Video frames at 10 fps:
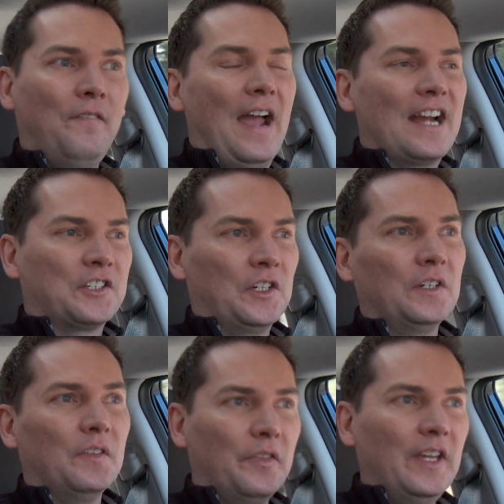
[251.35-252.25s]
factor,
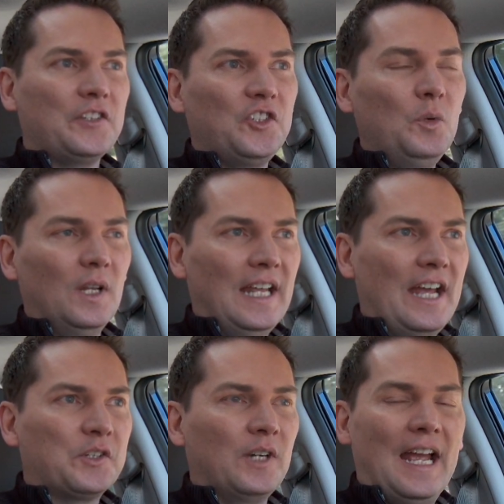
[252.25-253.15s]
this new
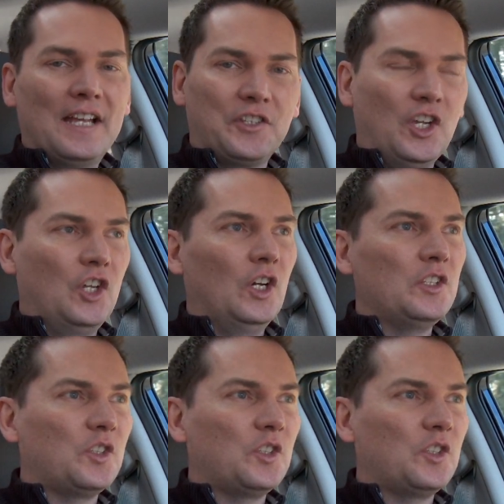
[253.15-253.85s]
Elantra has the goods